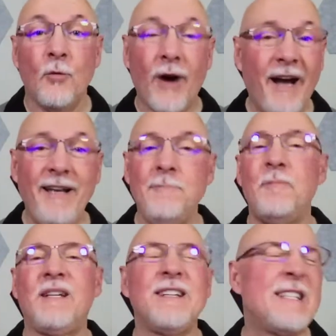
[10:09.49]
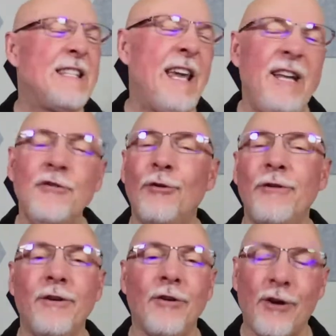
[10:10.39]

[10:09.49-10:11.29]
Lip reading: Why? Because they know their